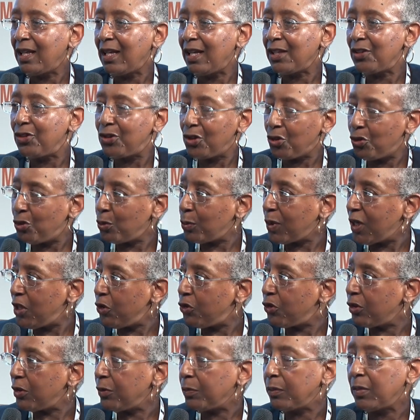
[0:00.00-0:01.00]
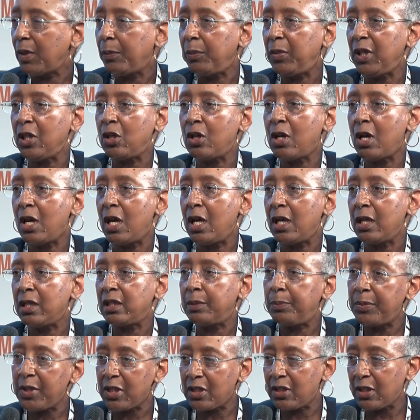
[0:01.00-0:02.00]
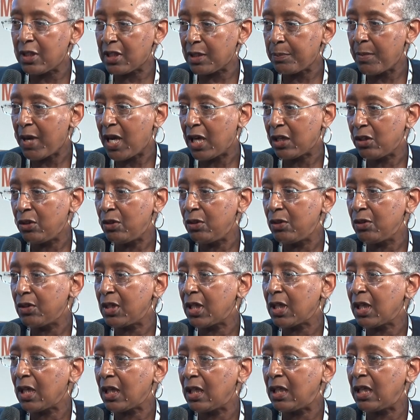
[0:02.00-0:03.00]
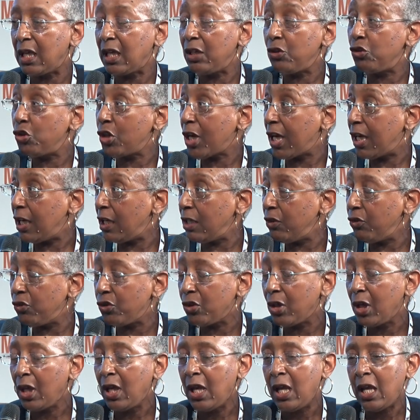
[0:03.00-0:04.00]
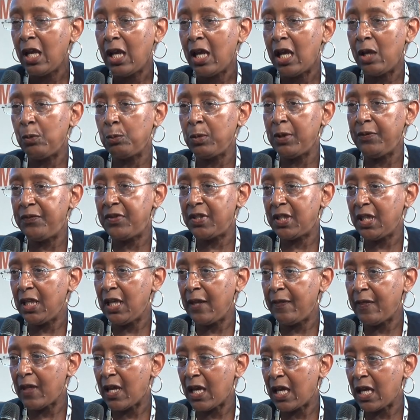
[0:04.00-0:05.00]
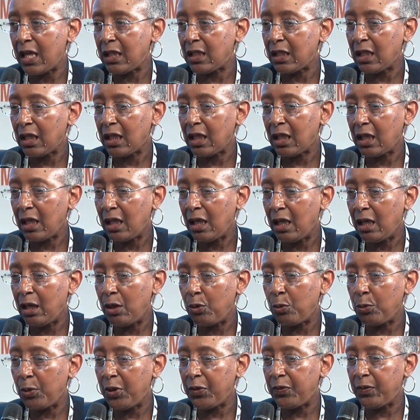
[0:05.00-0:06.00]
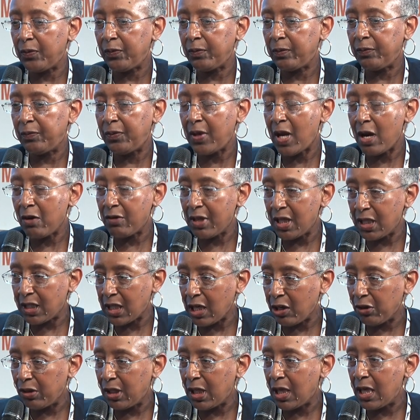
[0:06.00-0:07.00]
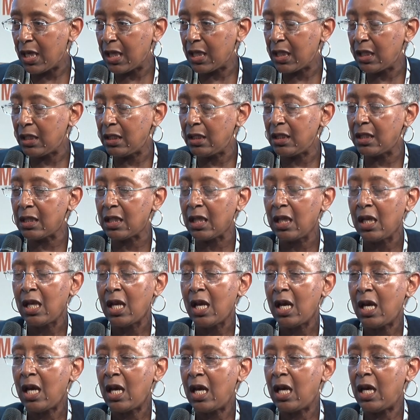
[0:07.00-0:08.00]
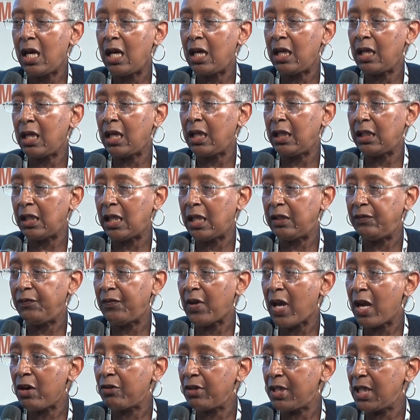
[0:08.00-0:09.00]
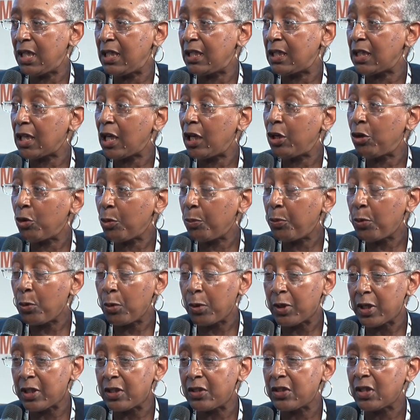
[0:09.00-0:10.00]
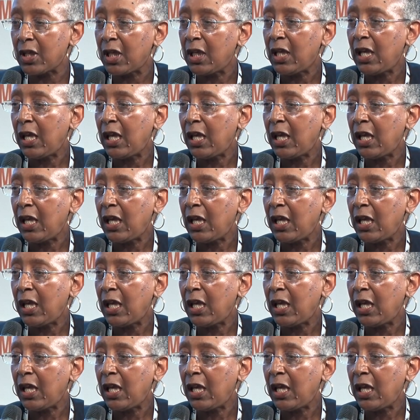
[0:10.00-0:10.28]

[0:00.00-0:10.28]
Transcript: situation, because business models can change, and we've seen that with various airlines and at various airports